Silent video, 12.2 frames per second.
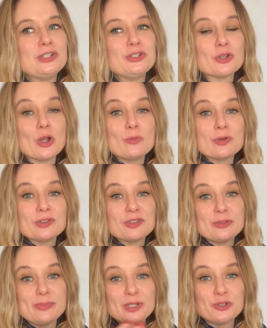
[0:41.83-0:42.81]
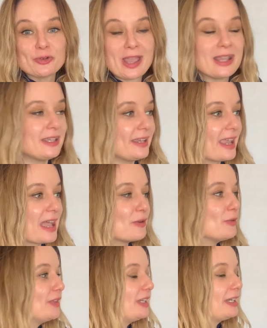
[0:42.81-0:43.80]
you don't want it to be dragging out
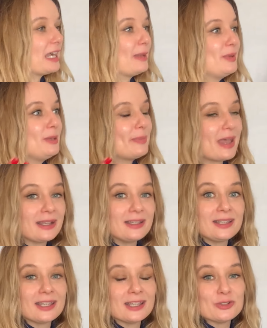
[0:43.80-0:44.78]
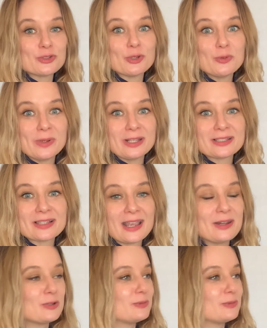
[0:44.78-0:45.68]
or then coming back again two weeks later,